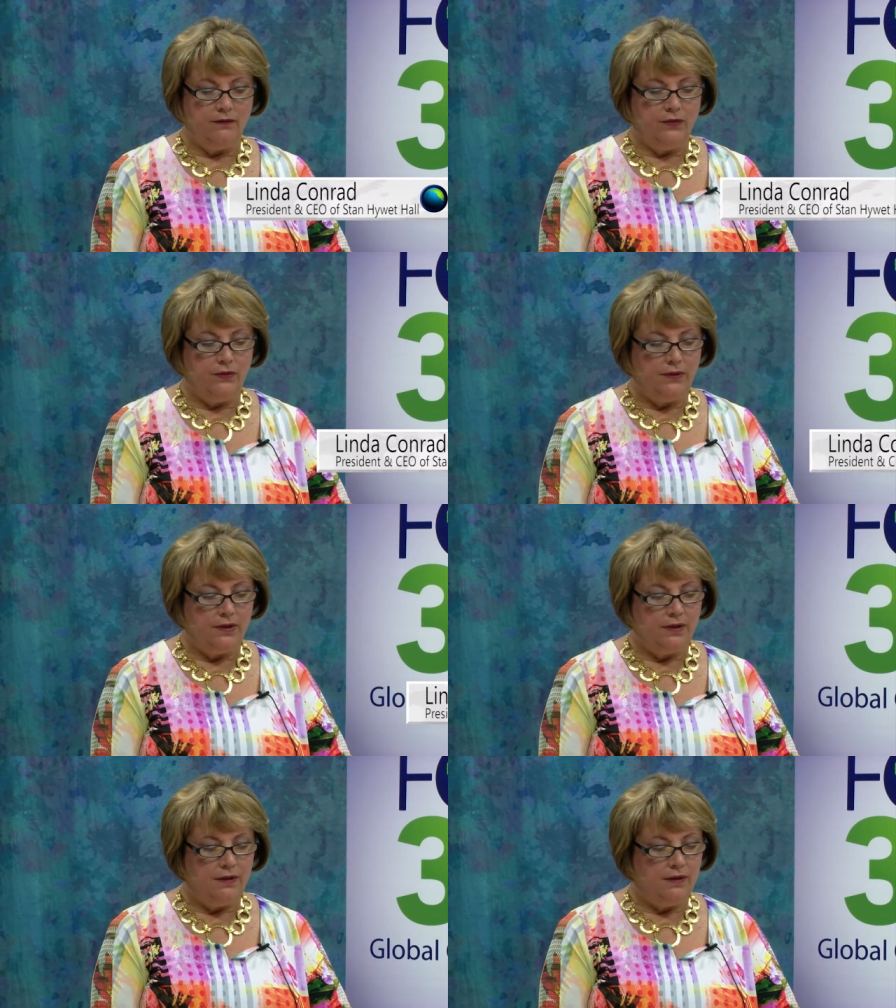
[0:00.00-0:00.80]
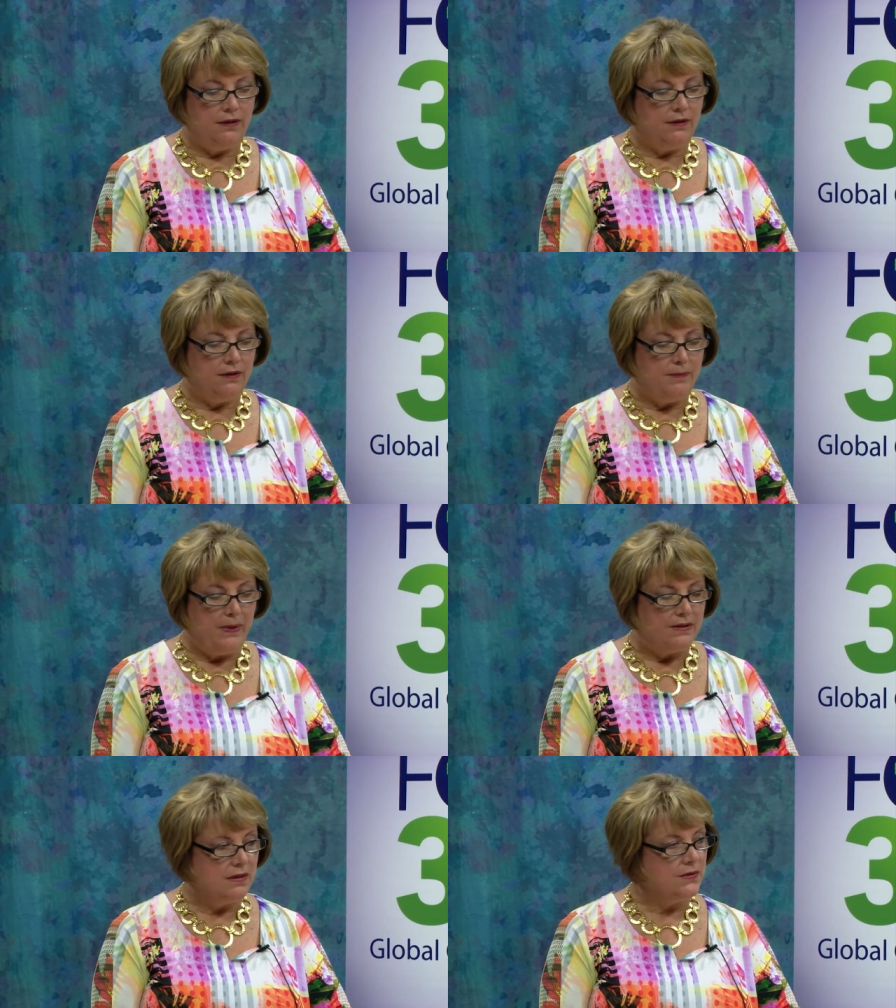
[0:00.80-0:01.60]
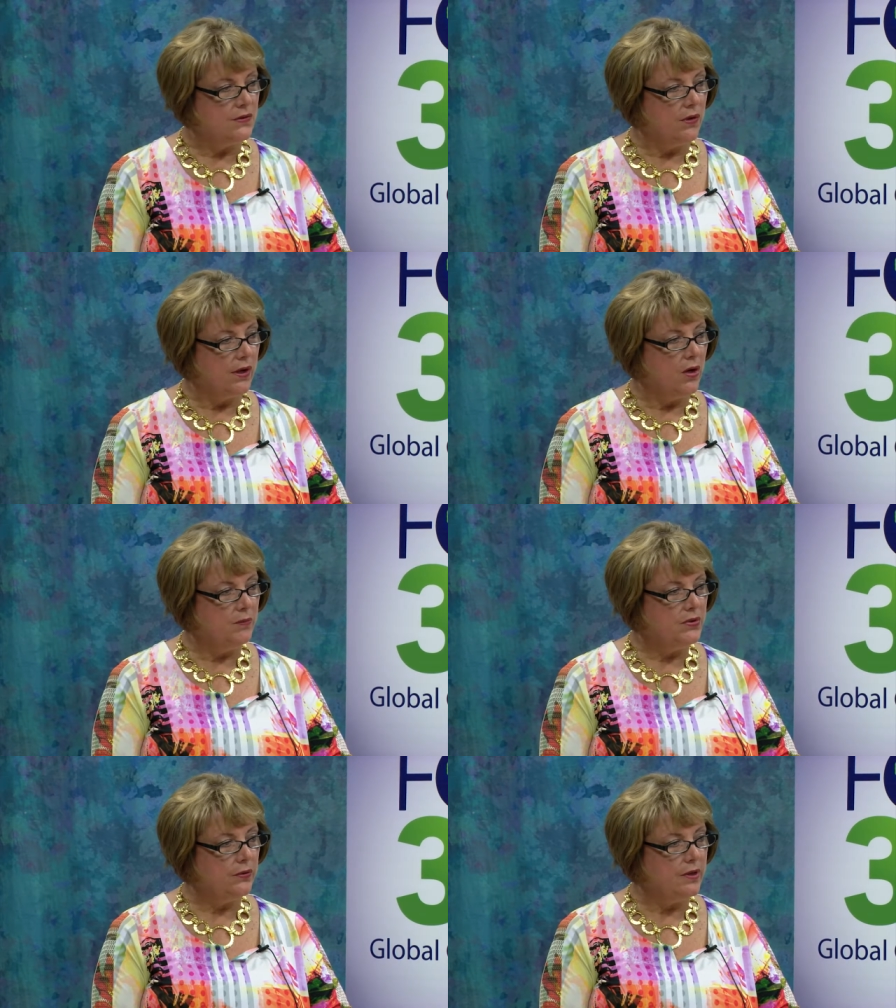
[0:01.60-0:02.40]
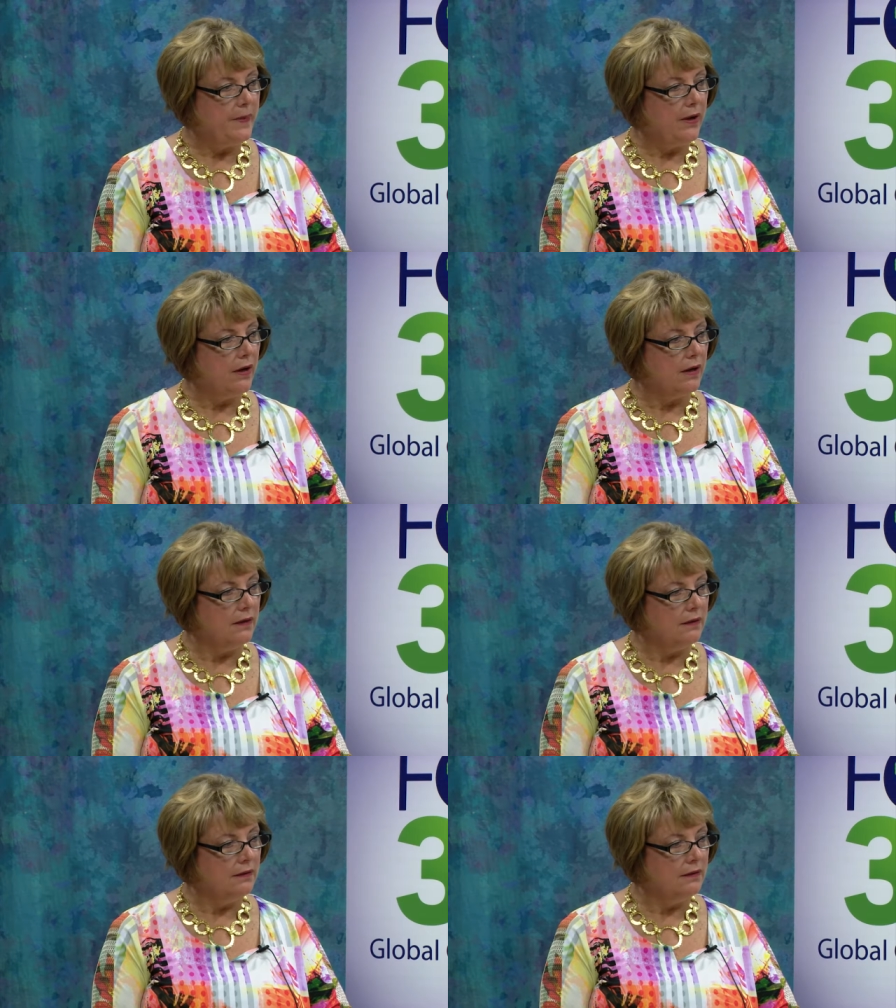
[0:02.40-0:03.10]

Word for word: voted the best historic home tour in America,